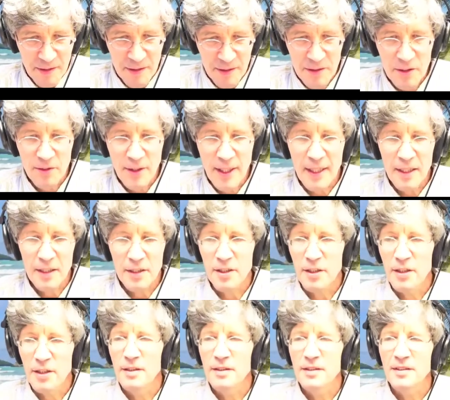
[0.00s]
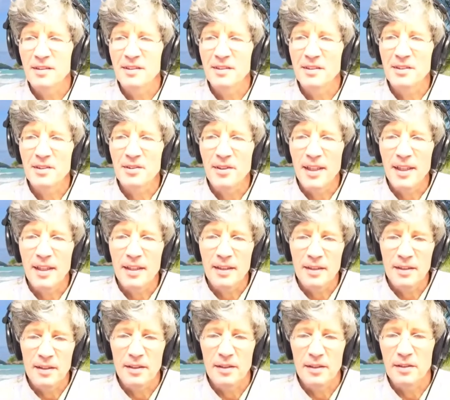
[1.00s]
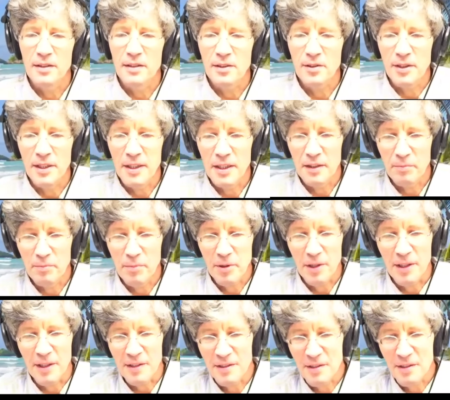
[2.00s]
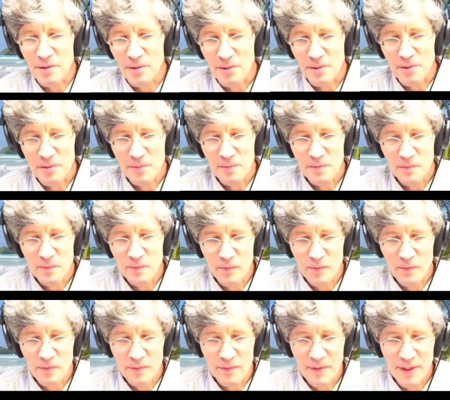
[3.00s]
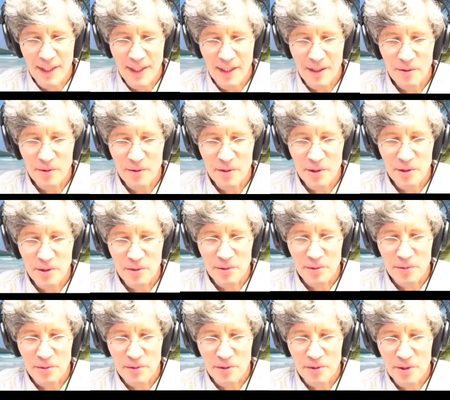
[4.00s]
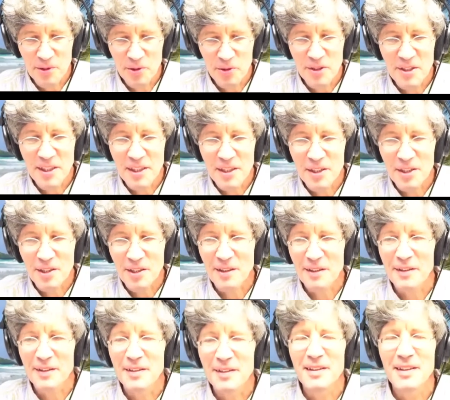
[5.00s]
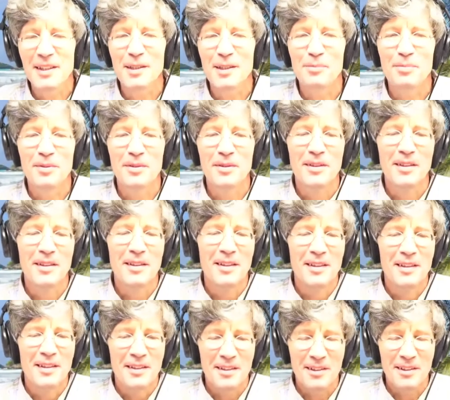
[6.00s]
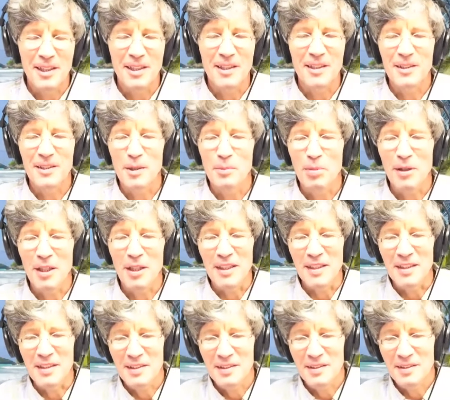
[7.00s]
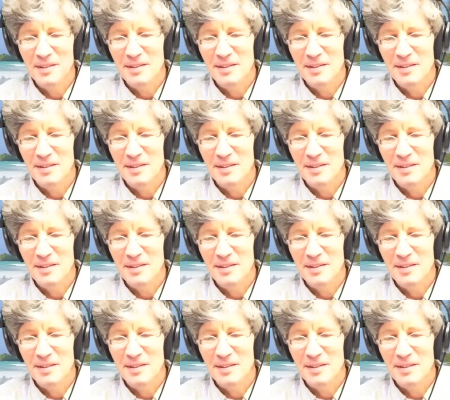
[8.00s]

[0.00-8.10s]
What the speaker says: The strategy is the creative part. So how do you strategically keep things in place?